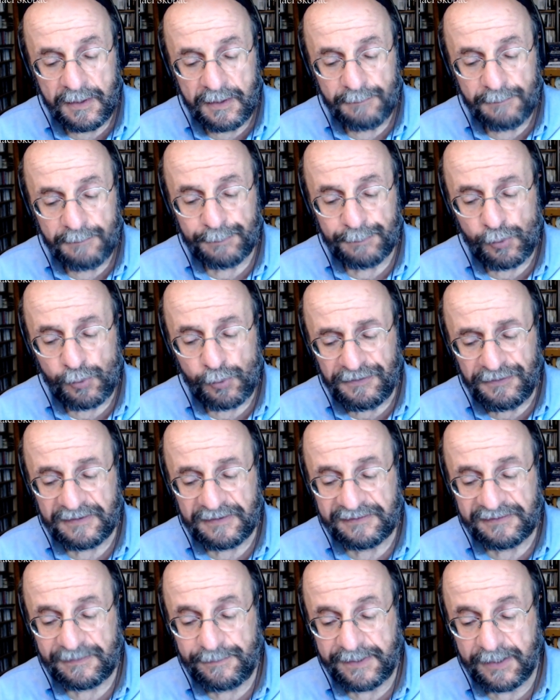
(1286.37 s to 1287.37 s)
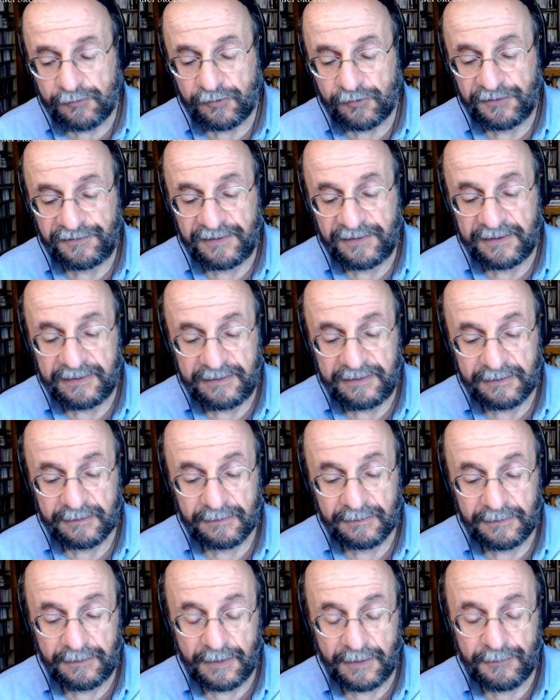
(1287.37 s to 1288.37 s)
But Paul says something interesting
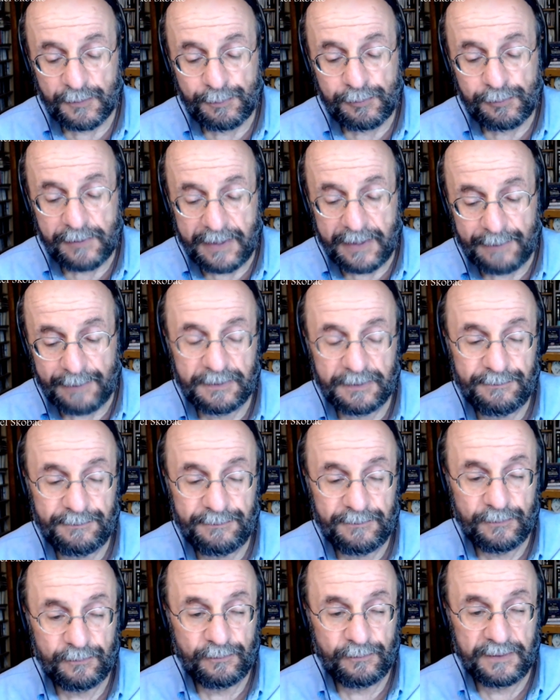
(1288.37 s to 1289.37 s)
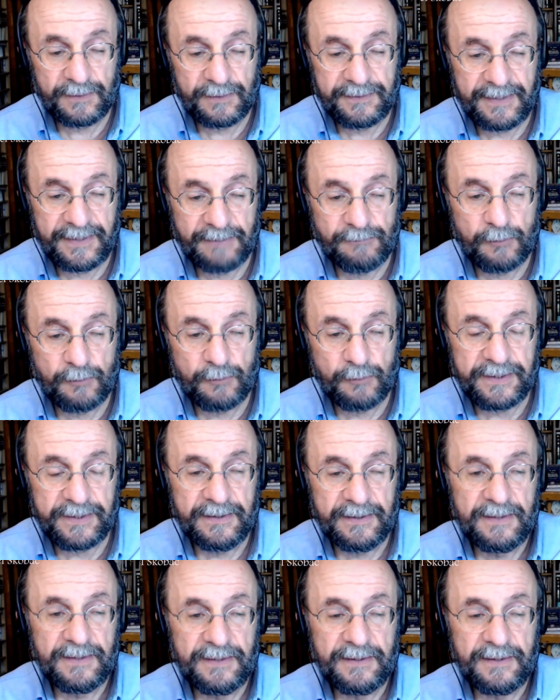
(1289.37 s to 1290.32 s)
here. Another problem, again, when we